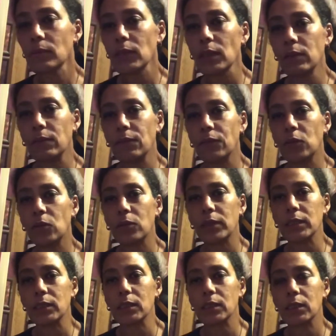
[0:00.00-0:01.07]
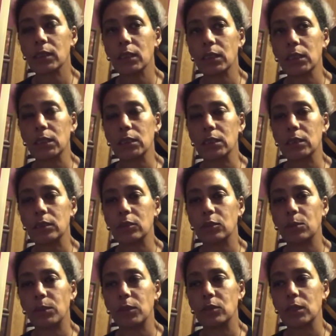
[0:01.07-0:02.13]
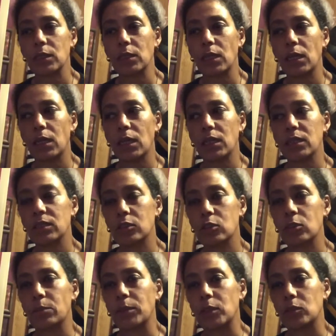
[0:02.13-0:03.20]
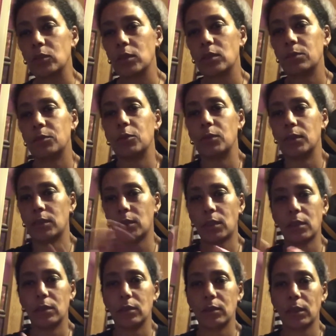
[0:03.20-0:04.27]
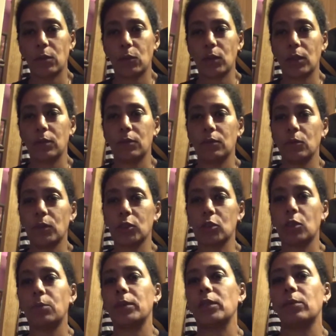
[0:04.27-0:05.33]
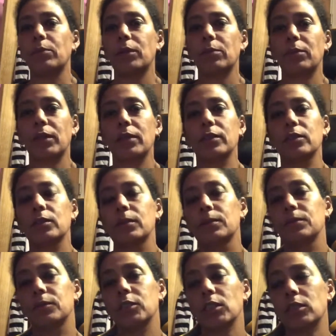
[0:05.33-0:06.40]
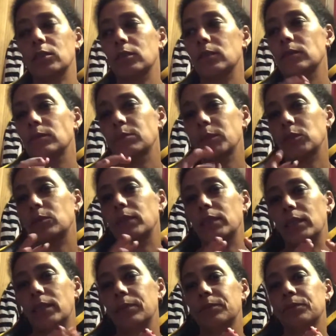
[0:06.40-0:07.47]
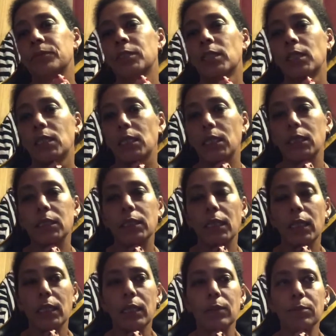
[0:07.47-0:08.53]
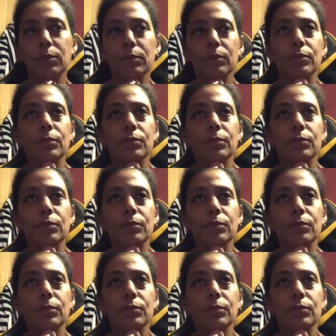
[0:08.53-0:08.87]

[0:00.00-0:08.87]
for it, and music that I like, and some music. I'm doing that one, what's coming up on my channel. I'll be doing that. And then